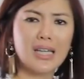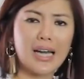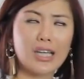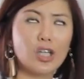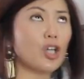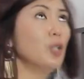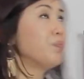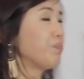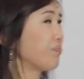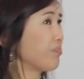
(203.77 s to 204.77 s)
like,
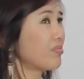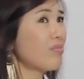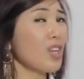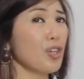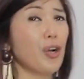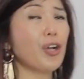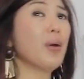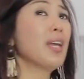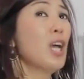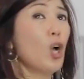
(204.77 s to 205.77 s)
you're not
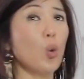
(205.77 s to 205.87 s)
going